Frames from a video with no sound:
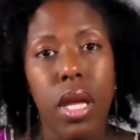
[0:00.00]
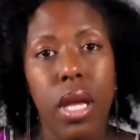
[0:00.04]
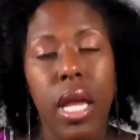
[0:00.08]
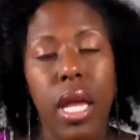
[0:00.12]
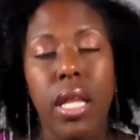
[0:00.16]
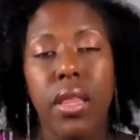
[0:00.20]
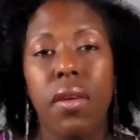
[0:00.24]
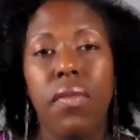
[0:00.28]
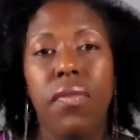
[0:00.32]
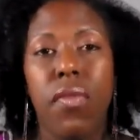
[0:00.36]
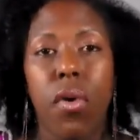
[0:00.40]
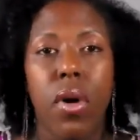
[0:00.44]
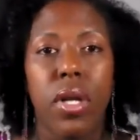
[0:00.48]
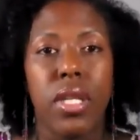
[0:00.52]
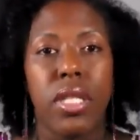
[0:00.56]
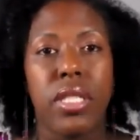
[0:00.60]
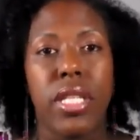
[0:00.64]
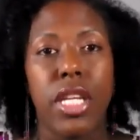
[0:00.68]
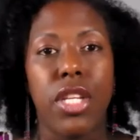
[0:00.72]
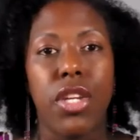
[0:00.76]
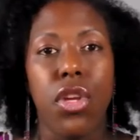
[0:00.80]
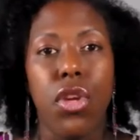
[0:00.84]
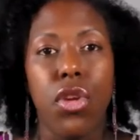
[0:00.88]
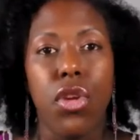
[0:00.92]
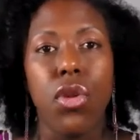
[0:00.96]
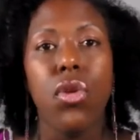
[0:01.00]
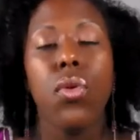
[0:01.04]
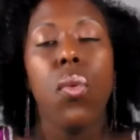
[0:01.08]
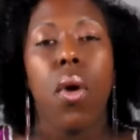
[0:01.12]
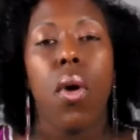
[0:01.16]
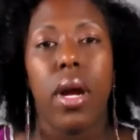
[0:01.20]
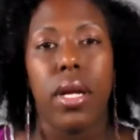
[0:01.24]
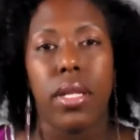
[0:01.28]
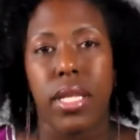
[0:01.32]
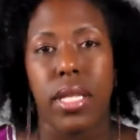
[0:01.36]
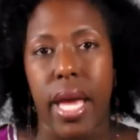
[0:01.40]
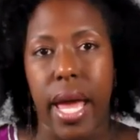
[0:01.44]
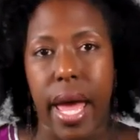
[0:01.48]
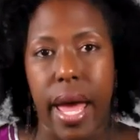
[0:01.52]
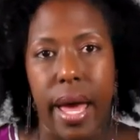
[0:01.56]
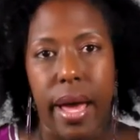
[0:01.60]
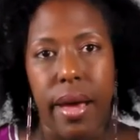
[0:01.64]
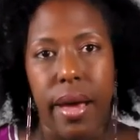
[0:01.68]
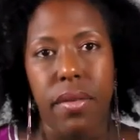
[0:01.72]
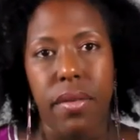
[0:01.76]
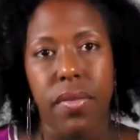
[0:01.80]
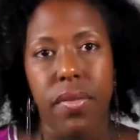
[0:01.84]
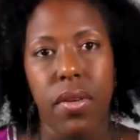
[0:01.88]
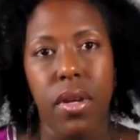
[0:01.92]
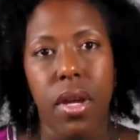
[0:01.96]
in the voice that you want to
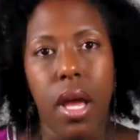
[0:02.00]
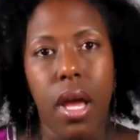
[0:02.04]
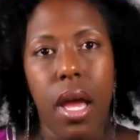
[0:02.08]
have?